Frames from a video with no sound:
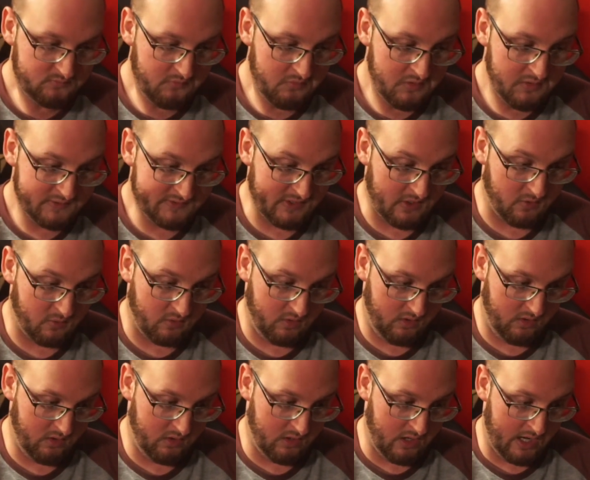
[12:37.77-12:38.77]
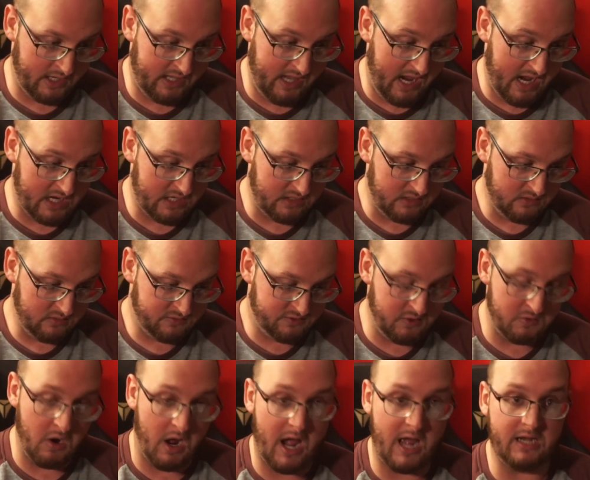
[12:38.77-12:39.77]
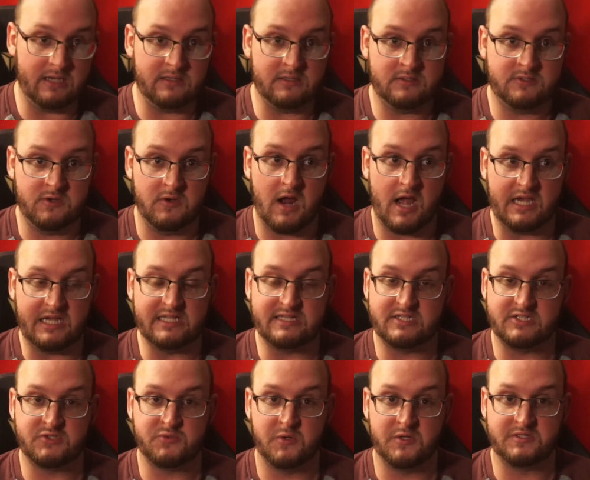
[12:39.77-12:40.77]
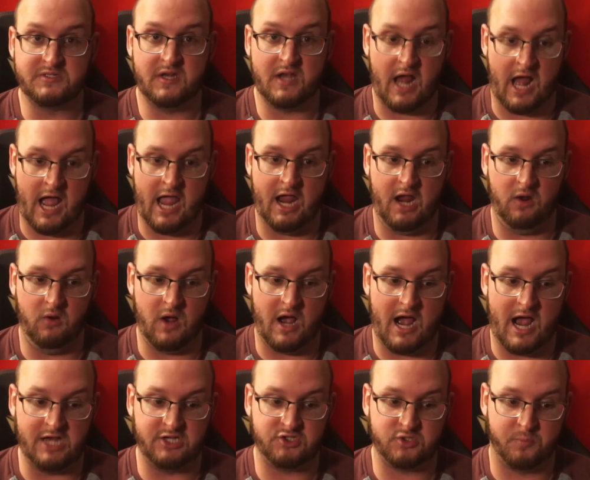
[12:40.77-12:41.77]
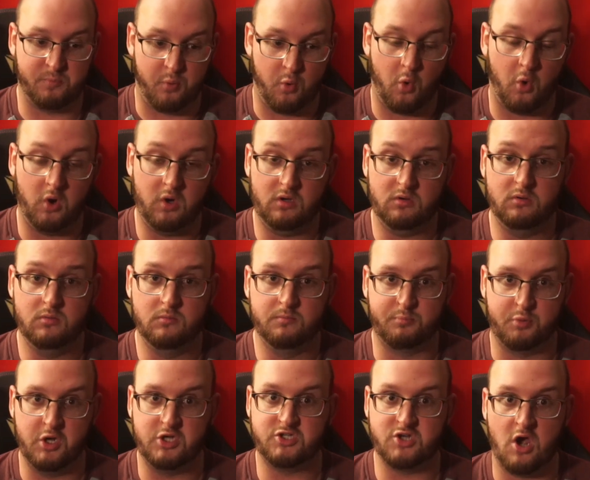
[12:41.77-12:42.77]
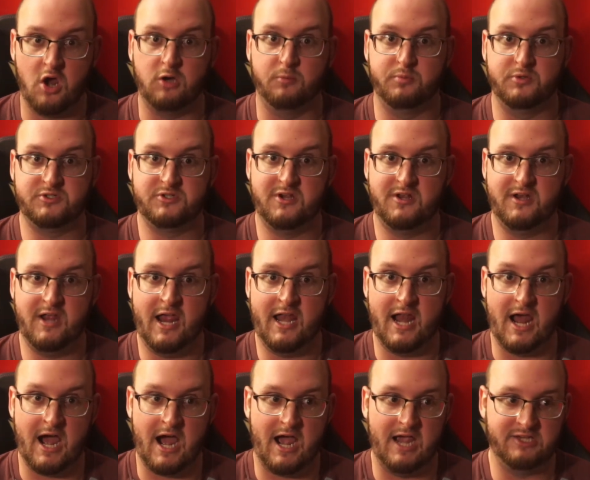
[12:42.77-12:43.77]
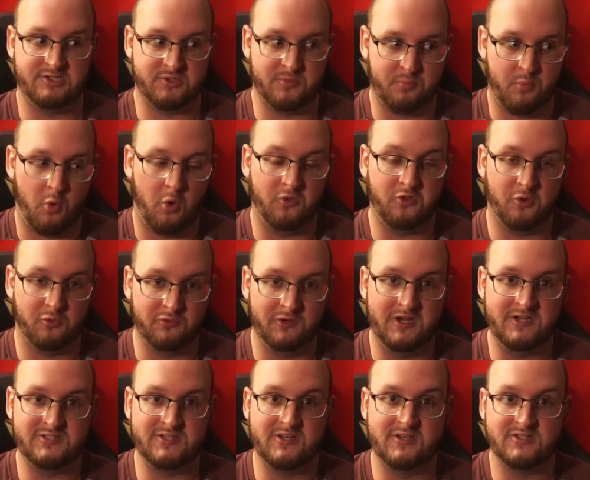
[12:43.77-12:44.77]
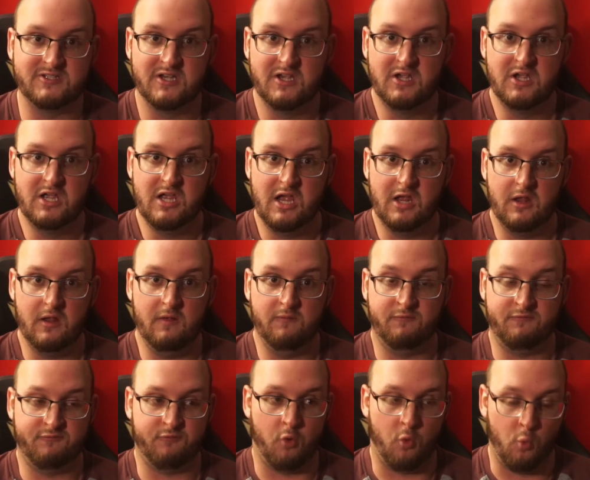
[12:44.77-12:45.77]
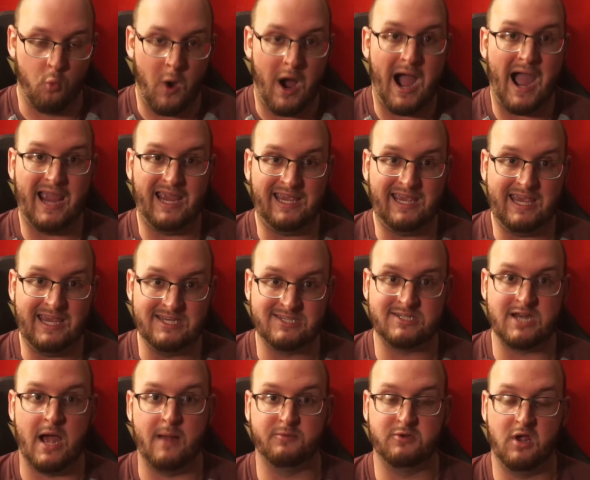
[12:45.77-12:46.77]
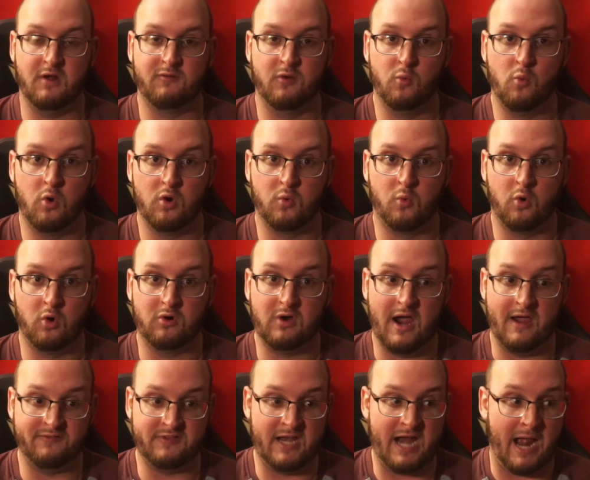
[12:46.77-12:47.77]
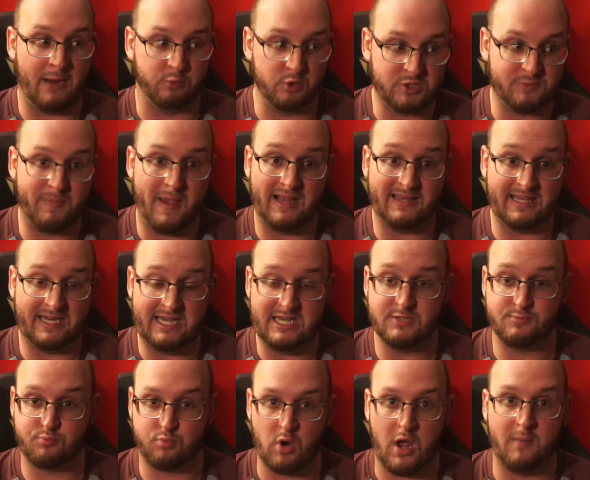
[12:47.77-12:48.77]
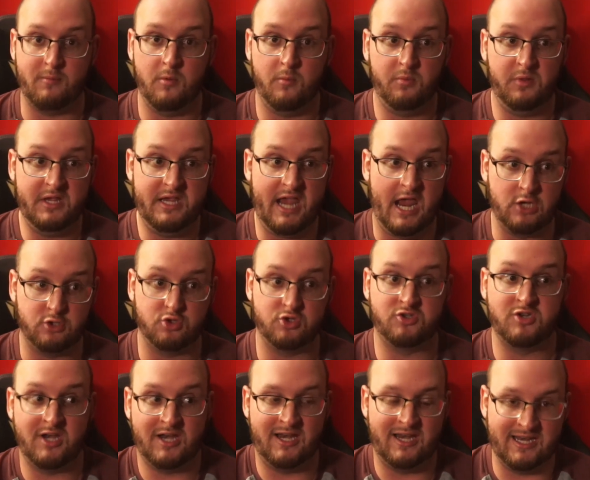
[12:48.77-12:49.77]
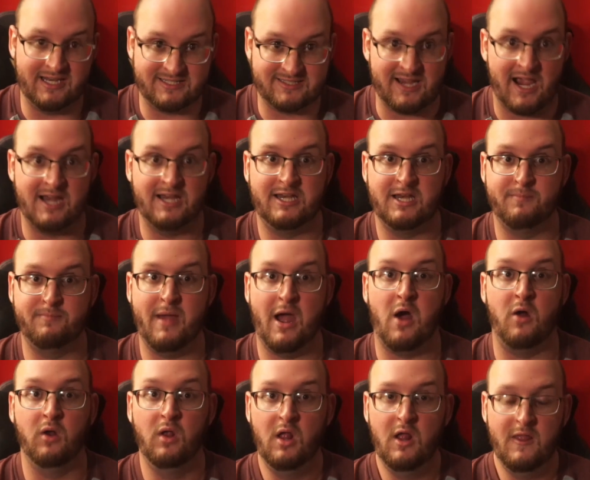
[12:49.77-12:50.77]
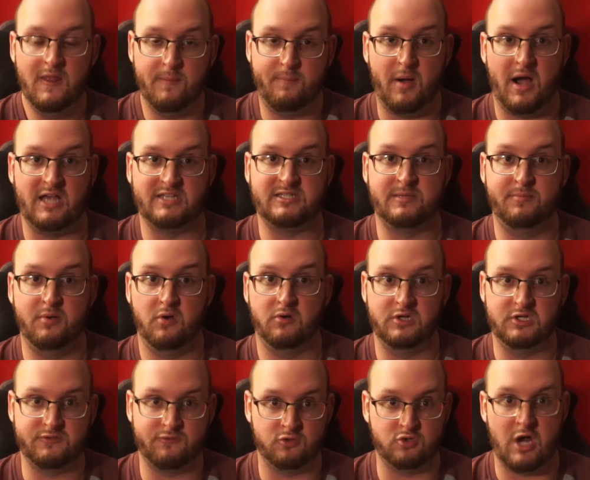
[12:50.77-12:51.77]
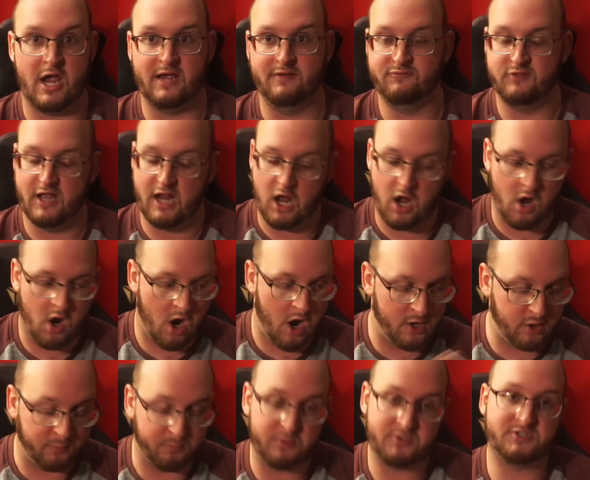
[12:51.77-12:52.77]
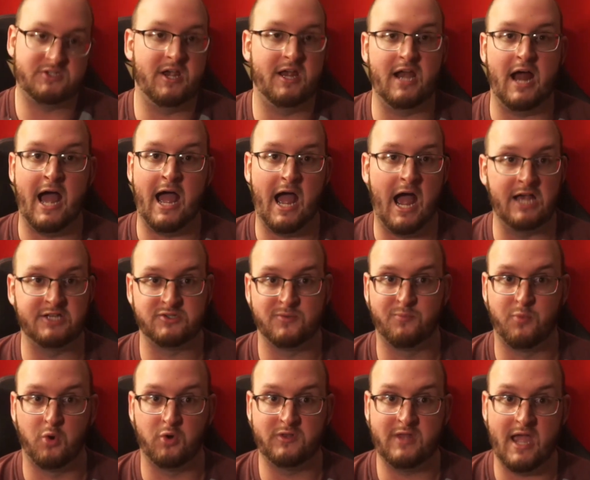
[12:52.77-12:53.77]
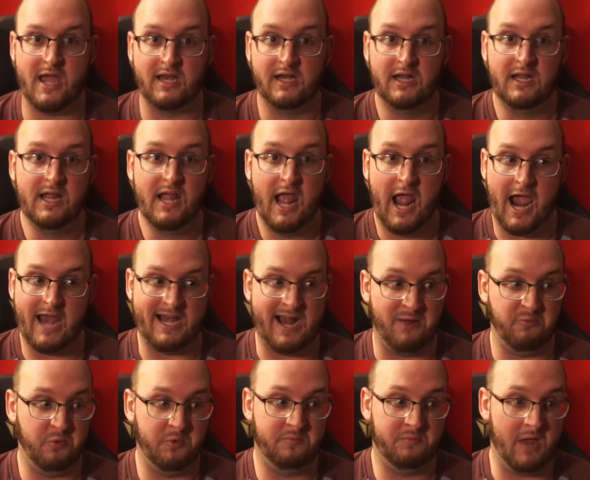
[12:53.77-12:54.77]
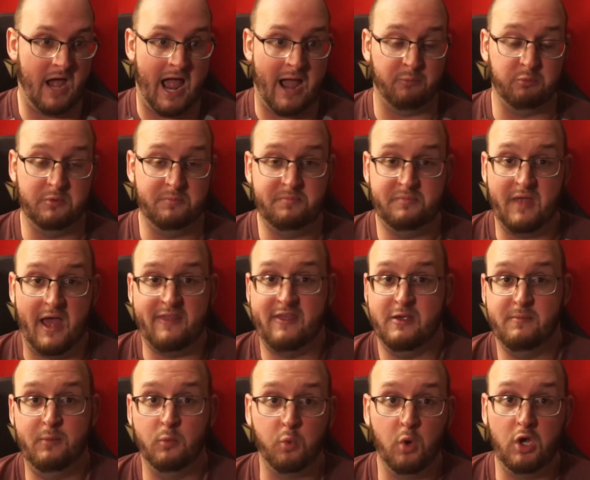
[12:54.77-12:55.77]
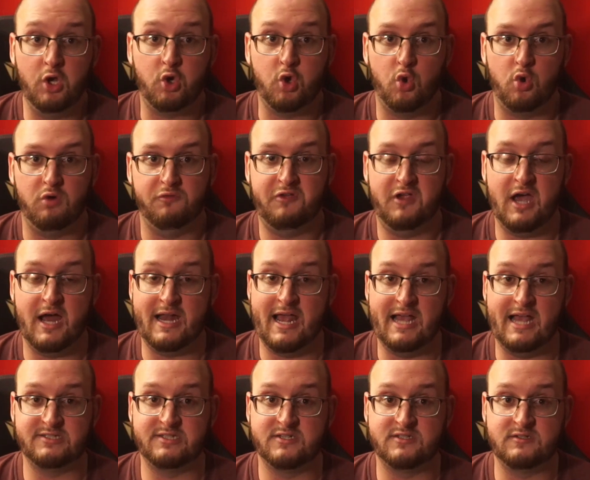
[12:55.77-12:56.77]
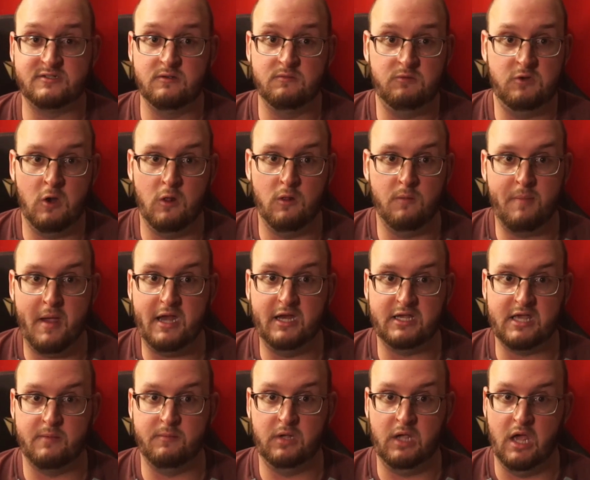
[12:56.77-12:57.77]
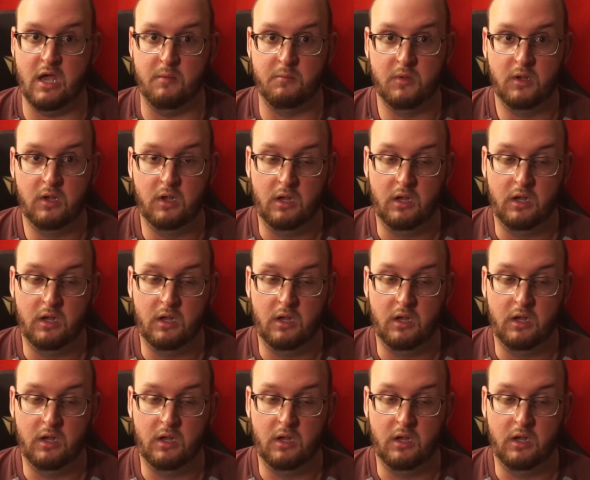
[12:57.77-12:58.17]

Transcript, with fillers: So again, do not, do not get this twisted. I, I support Preach 100% and I support the reasons for why he stopped covering World of Warcraft. And I respect that he's probably interested and excited about the possibilities for Dragonflight. 100% I, I support that. And I would, I would, be, I think it'd be really cool if he got access to, you know, the beta coming up.